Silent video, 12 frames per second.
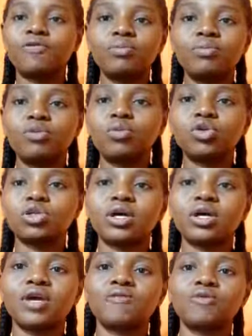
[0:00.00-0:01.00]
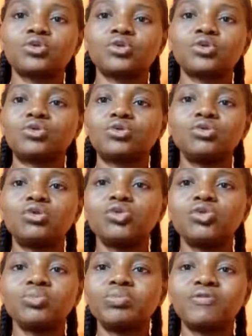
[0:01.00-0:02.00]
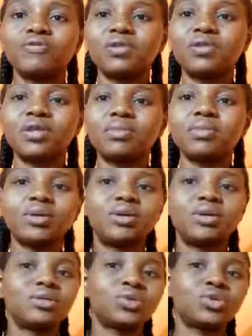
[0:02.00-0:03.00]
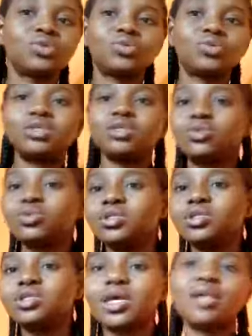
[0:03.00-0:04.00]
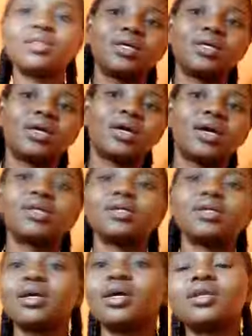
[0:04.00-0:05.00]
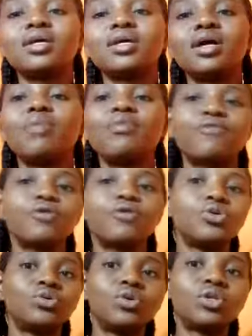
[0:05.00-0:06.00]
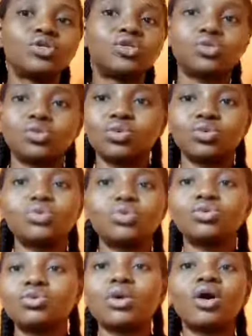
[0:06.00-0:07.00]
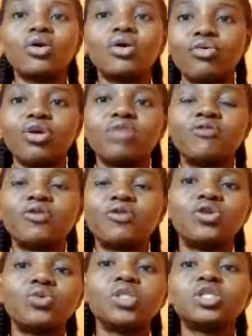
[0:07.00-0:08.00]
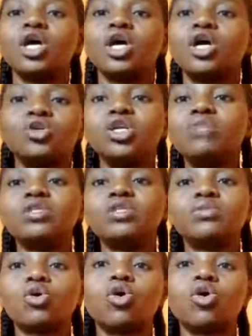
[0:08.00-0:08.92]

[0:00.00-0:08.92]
free promotional efforts. You don't need to pay for them. Just do this here and there, and before you know it, you are growing. Before you know it, your name is becoming